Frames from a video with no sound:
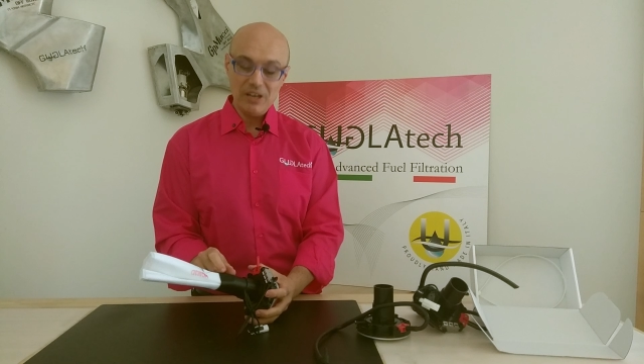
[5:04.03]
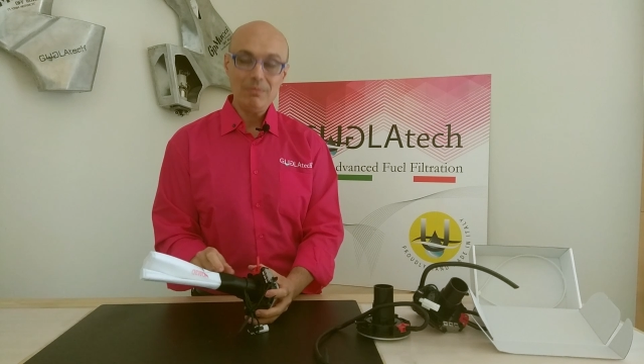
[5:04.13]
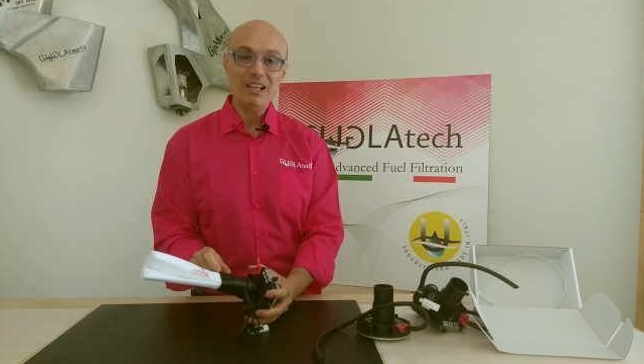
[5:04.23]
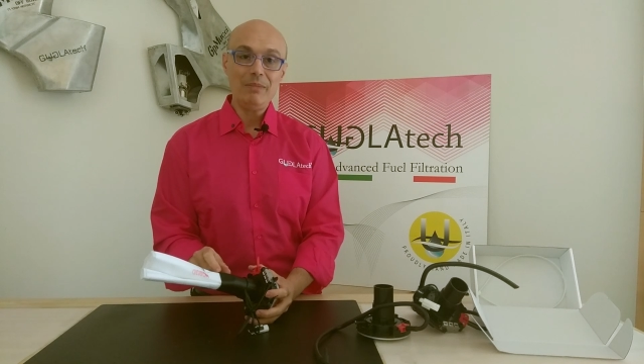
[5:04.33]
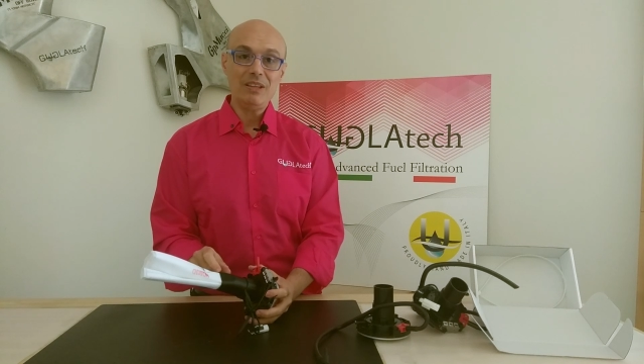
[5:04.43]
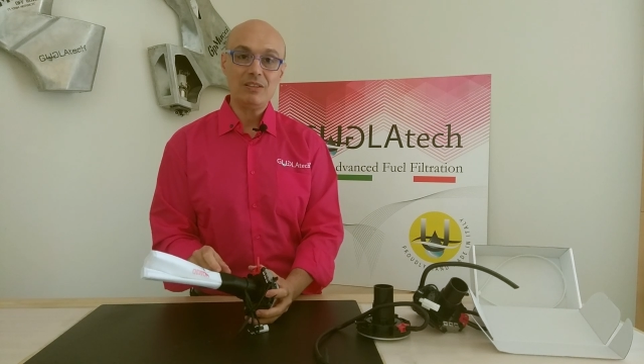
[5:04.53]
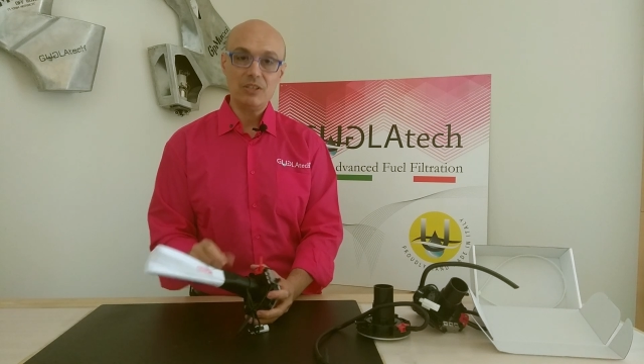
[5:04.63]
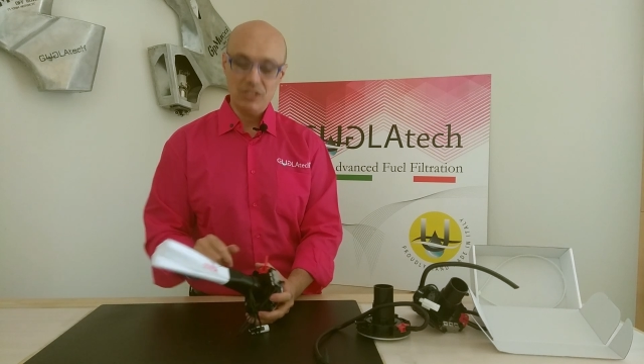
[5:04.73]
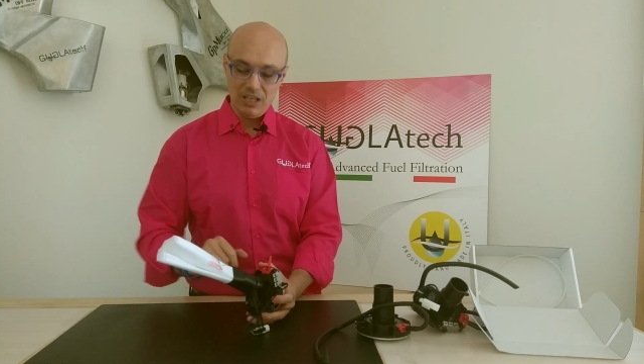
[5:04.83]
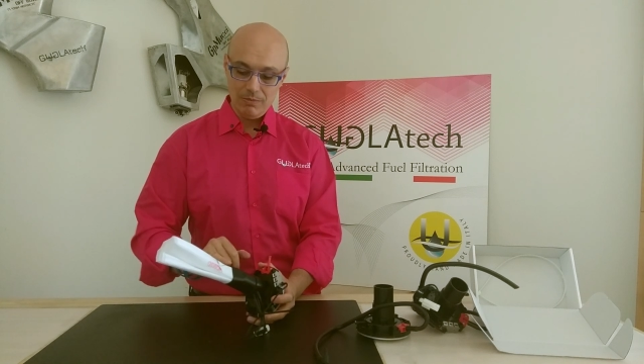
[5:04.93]

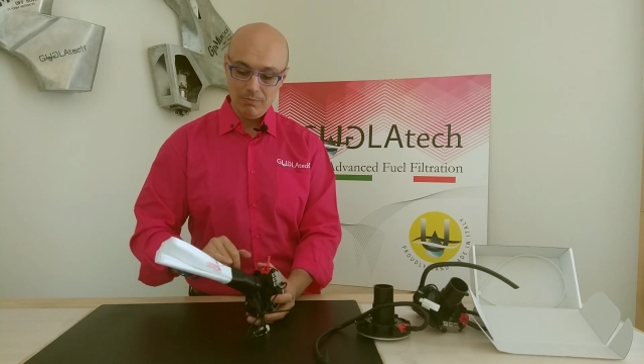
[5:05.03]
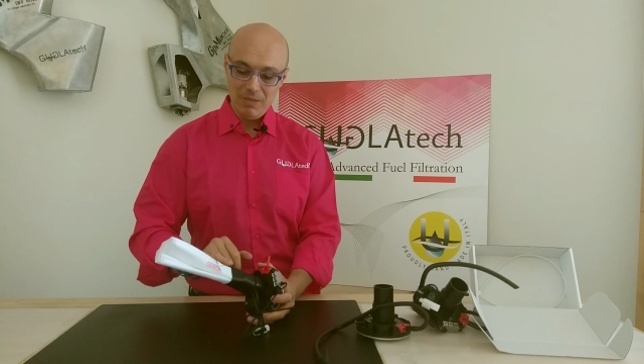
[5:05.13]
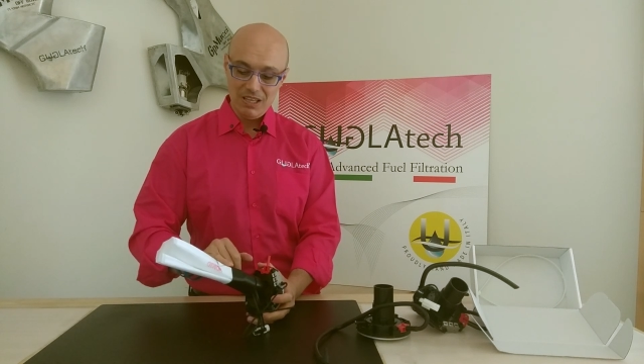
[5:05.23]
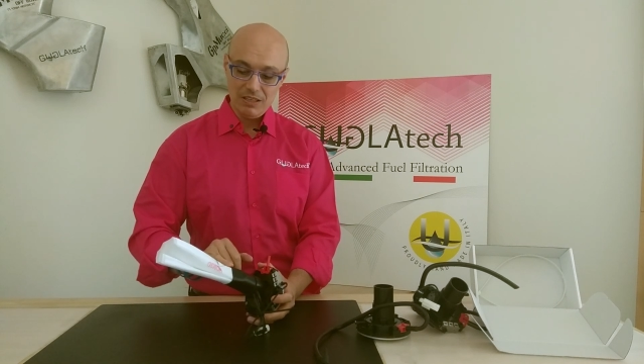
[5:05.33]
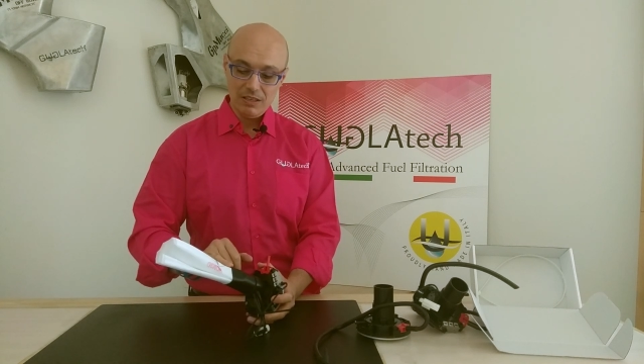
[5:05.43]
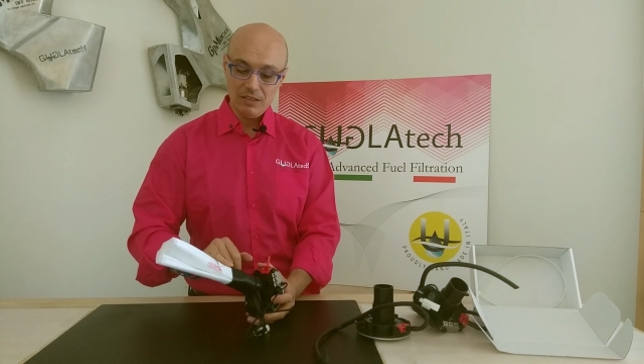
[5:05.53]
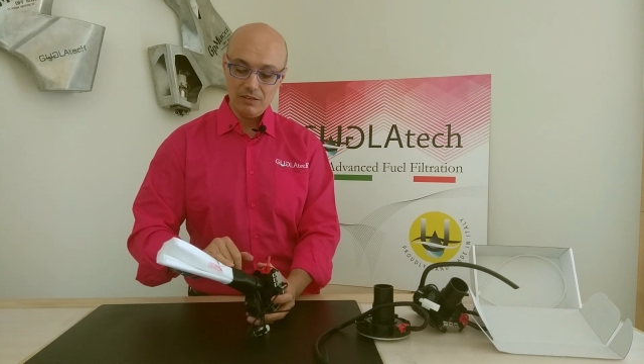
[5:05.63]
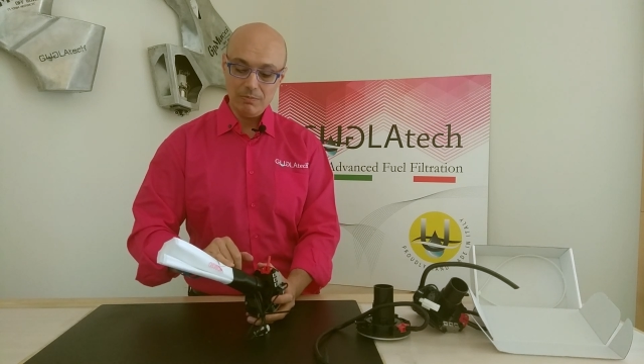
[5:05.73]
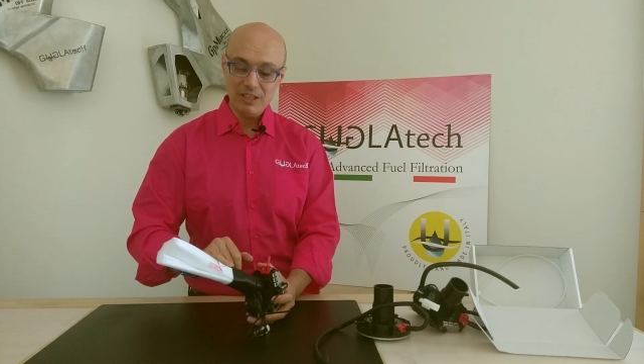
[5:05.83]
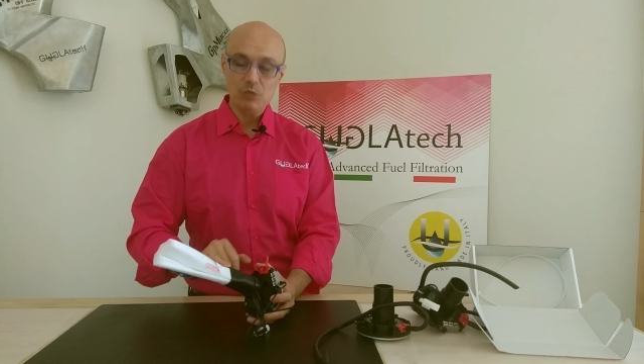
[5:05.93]
millimeters and making
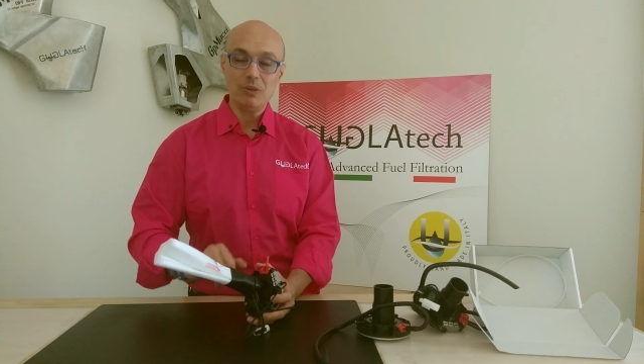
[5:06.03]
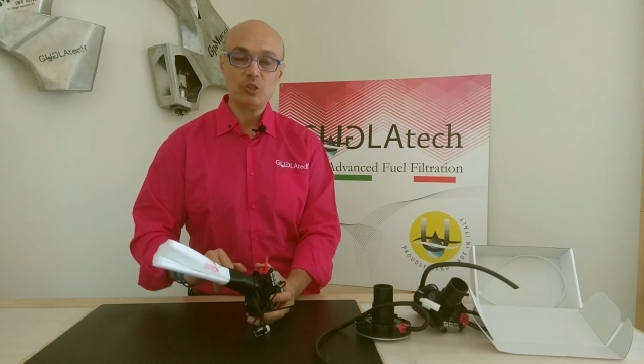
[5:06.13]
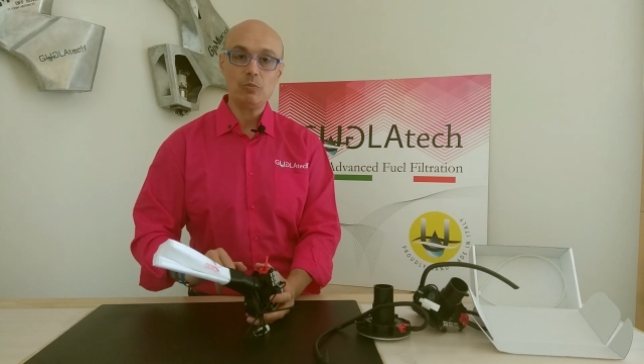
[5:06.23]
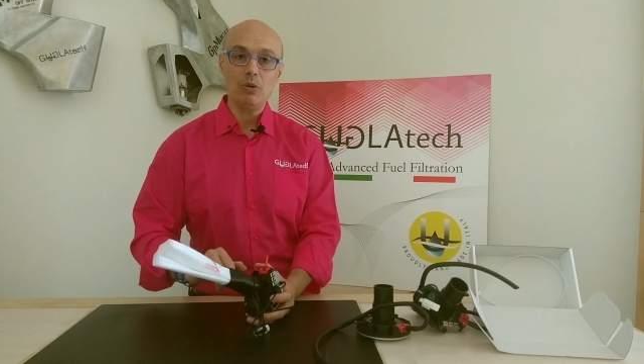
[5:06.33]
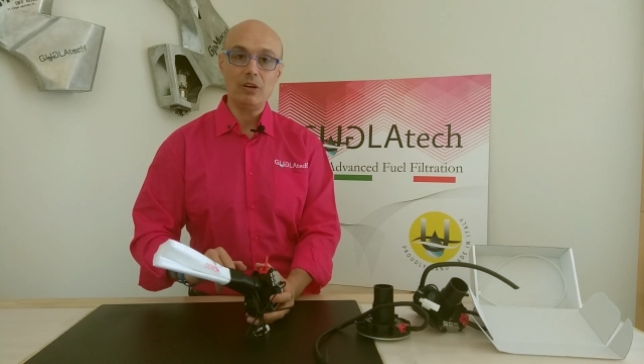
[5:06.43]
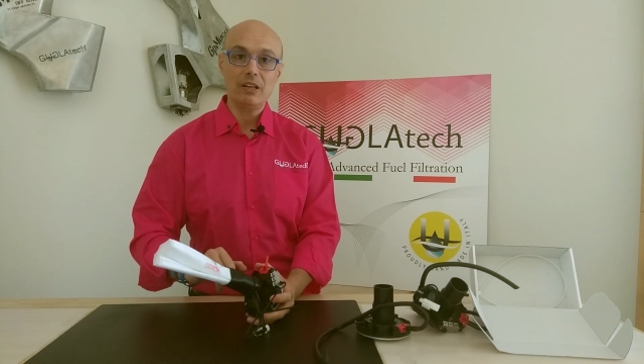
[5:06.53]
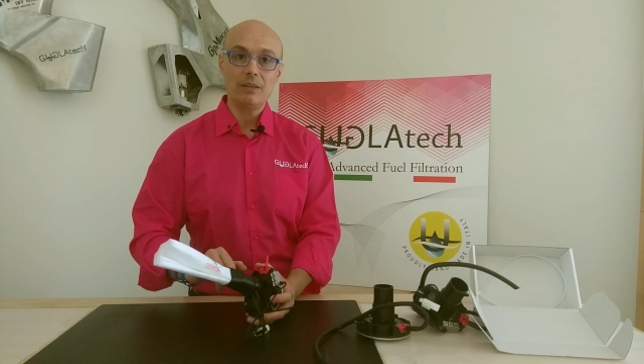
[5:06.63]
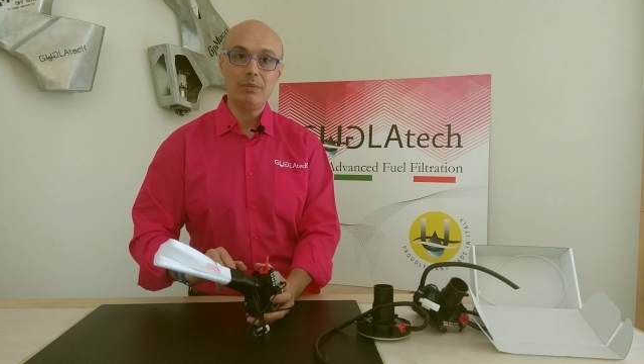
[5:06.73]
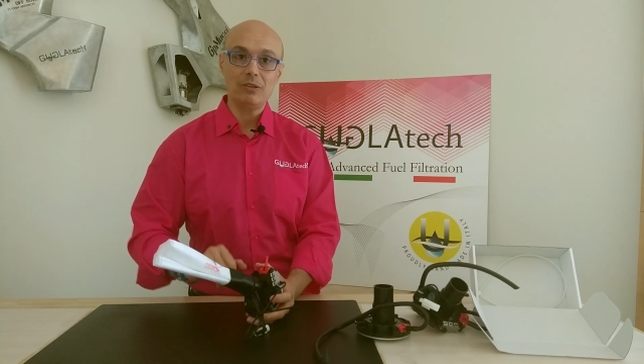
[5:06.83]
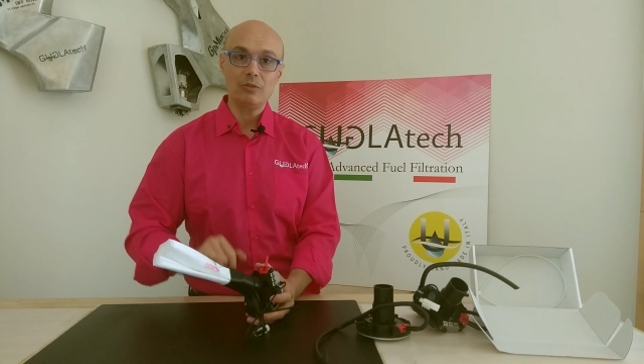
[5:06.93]
it much smaller at the
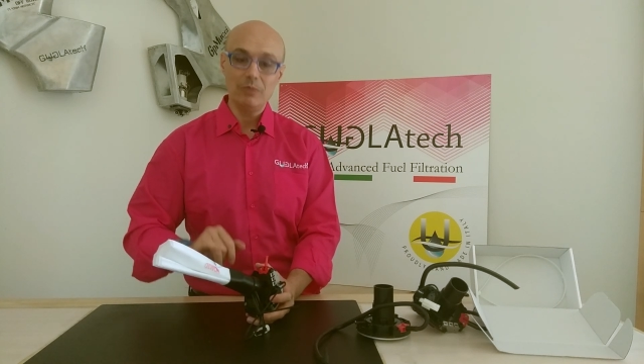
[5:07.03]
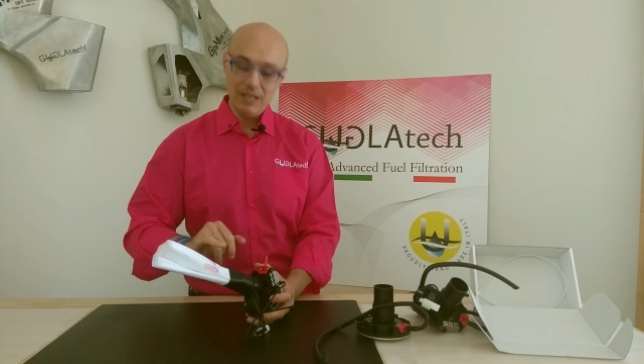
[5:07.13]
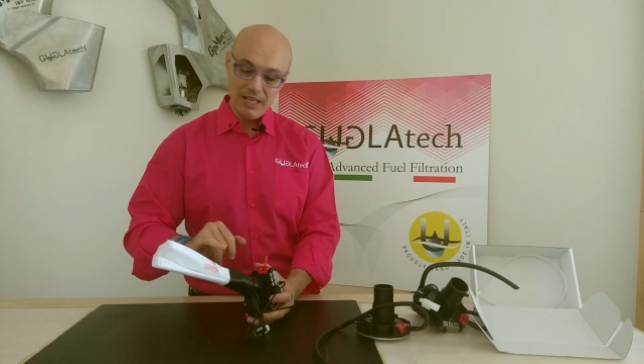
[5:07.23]
bottom,